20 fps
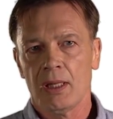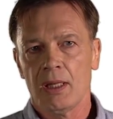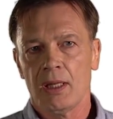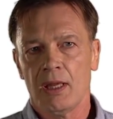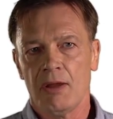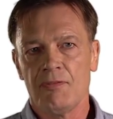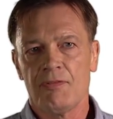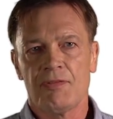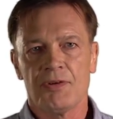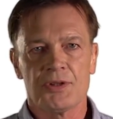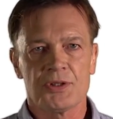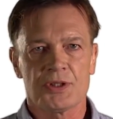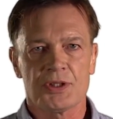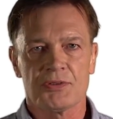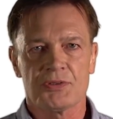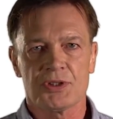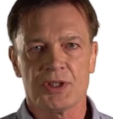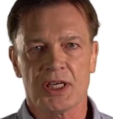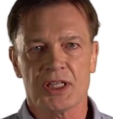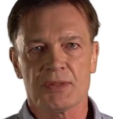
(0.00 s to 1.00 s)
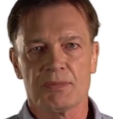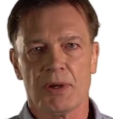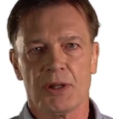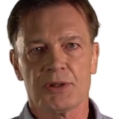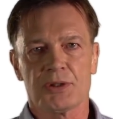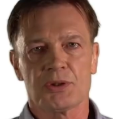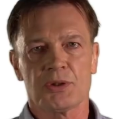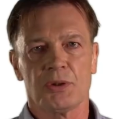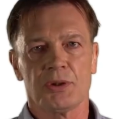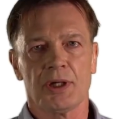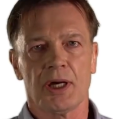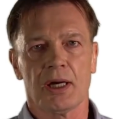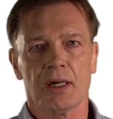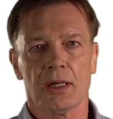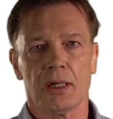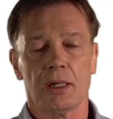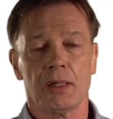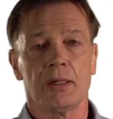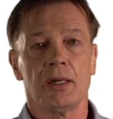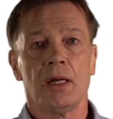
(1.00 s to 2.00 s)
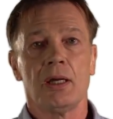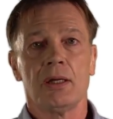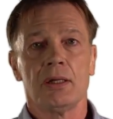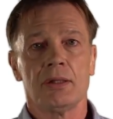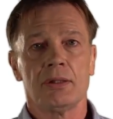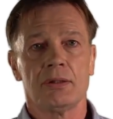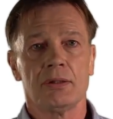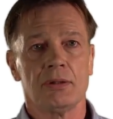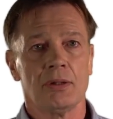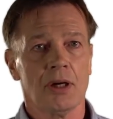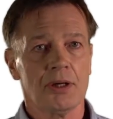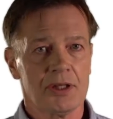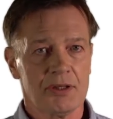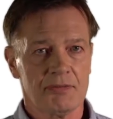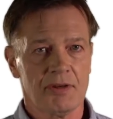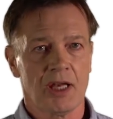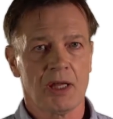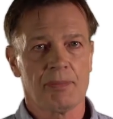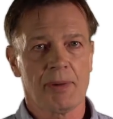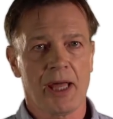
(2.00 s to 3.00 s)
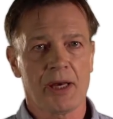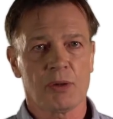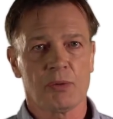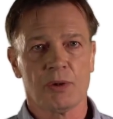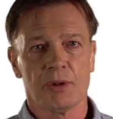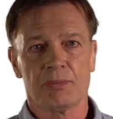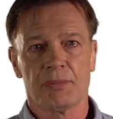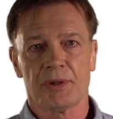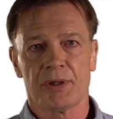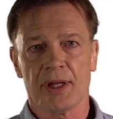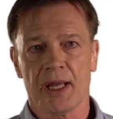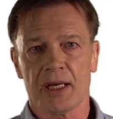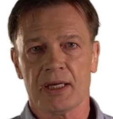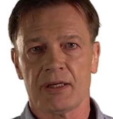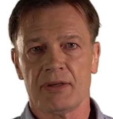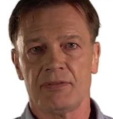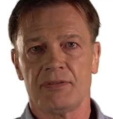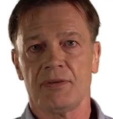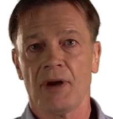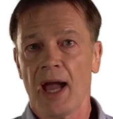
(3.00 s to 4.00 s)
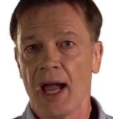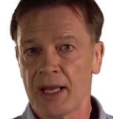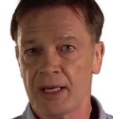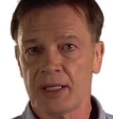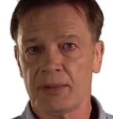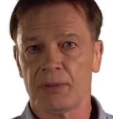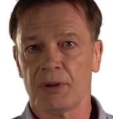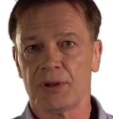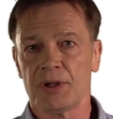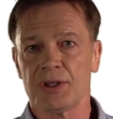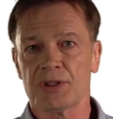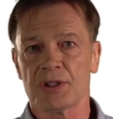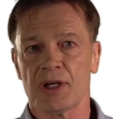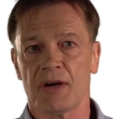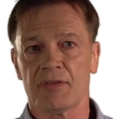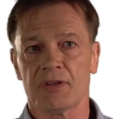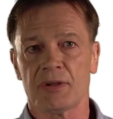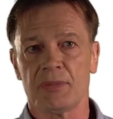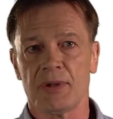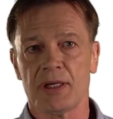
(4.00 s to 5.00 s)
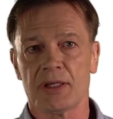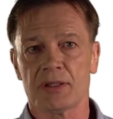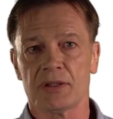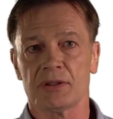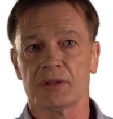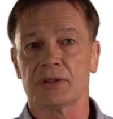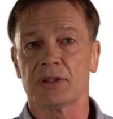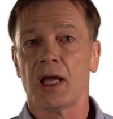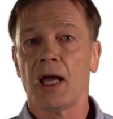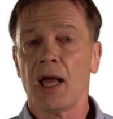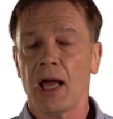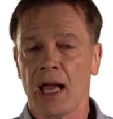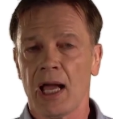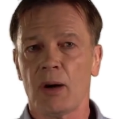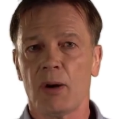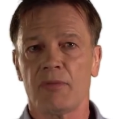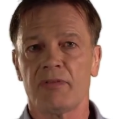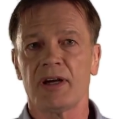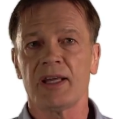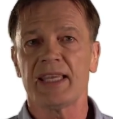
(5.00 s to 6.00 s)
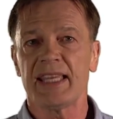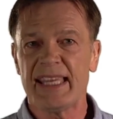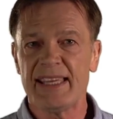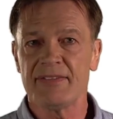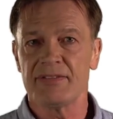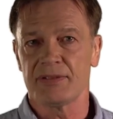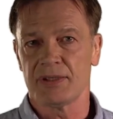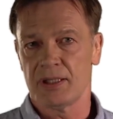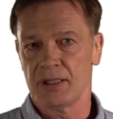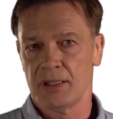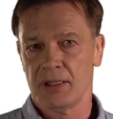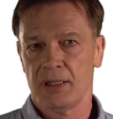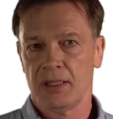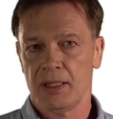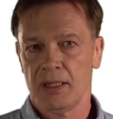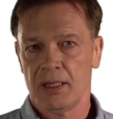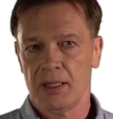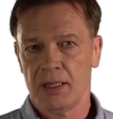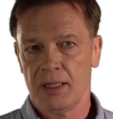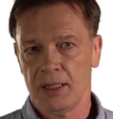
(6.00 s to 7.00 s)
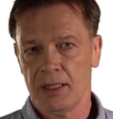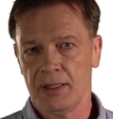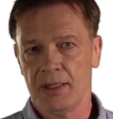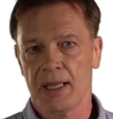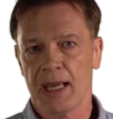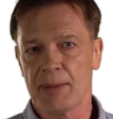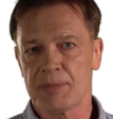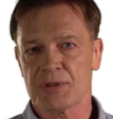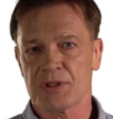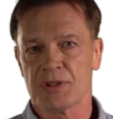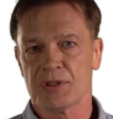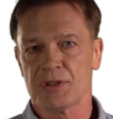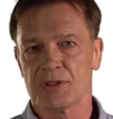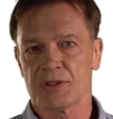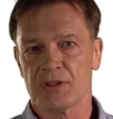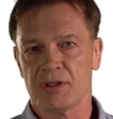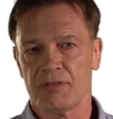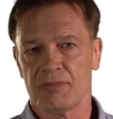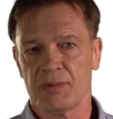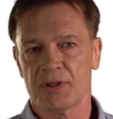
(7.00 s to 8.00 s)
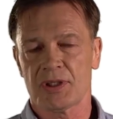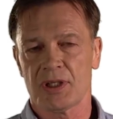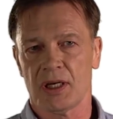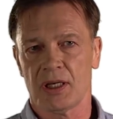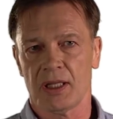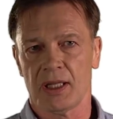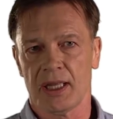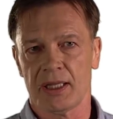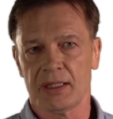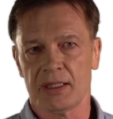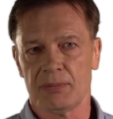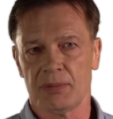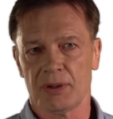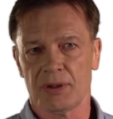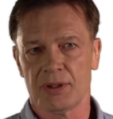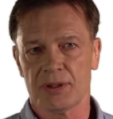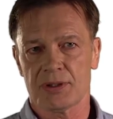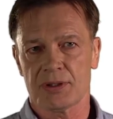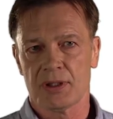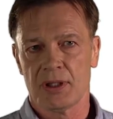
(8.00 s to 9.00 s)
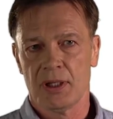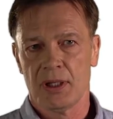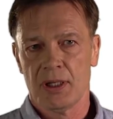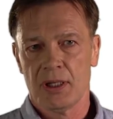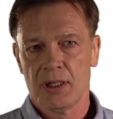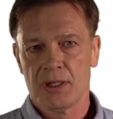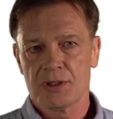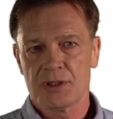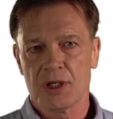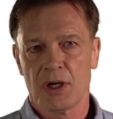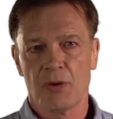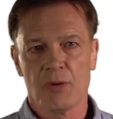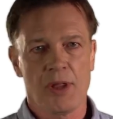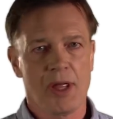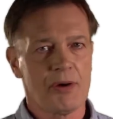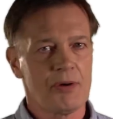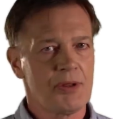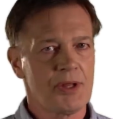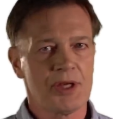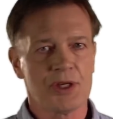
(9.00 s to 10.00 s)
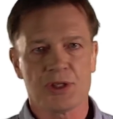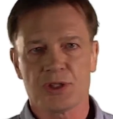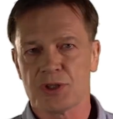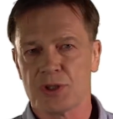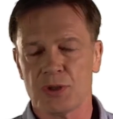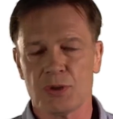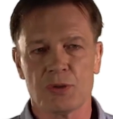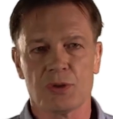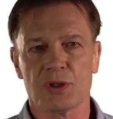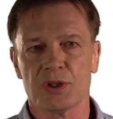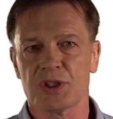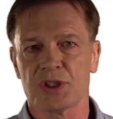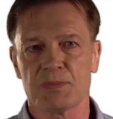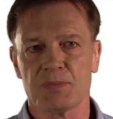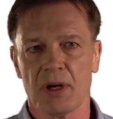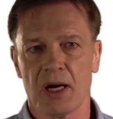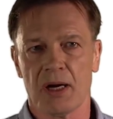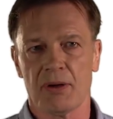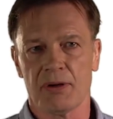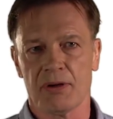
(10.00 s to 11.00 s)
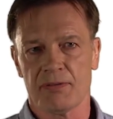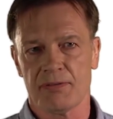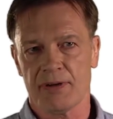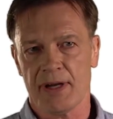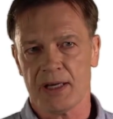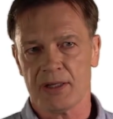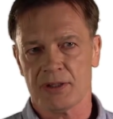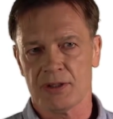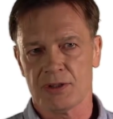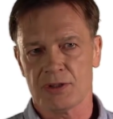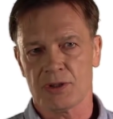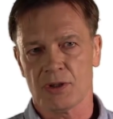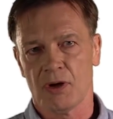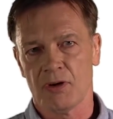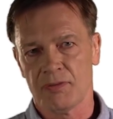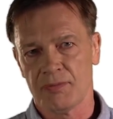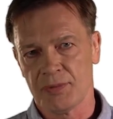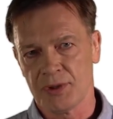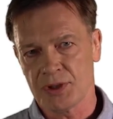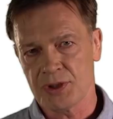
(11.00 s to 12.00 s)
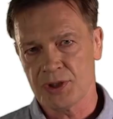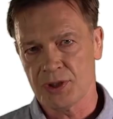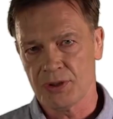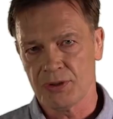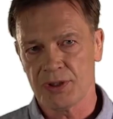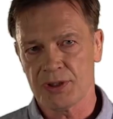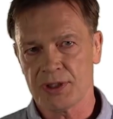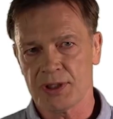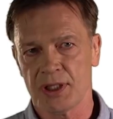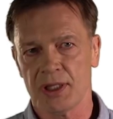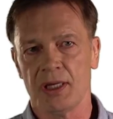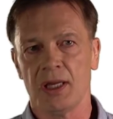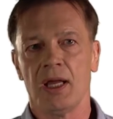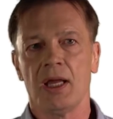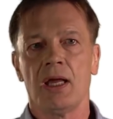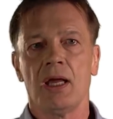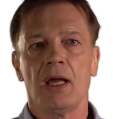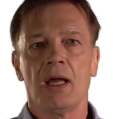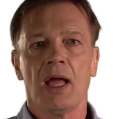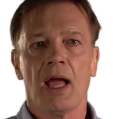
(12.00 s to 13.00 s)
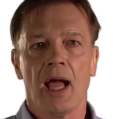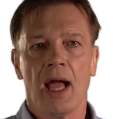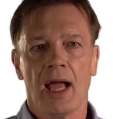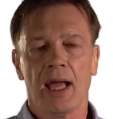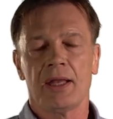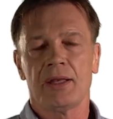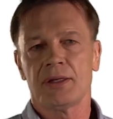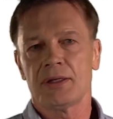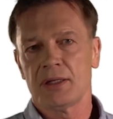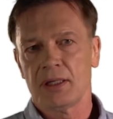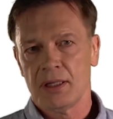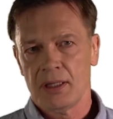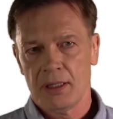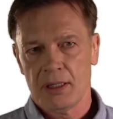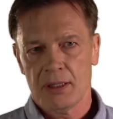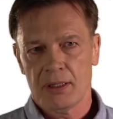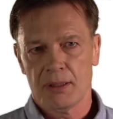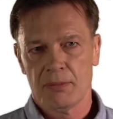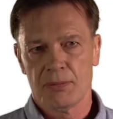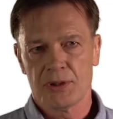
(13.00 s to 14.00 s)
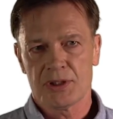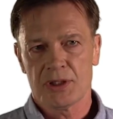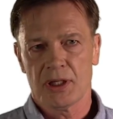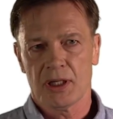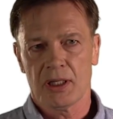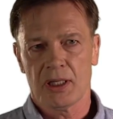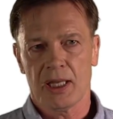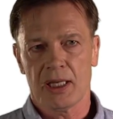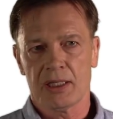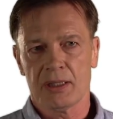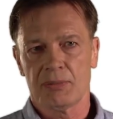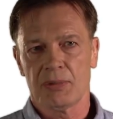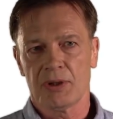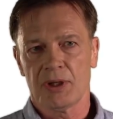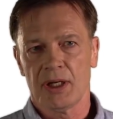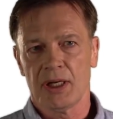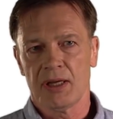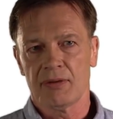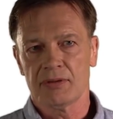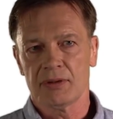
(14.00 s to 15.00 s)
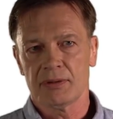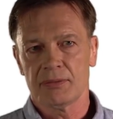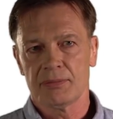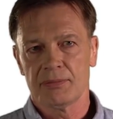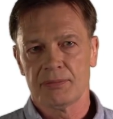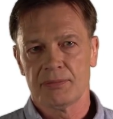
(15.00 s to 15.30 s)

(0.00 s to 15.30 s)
Infants of six months or younger do not develop adequate protective antibodies after measles, however, even in the absence of maternal antibodies. So there are these two conspiring factors of maturity and the maternal antibody level.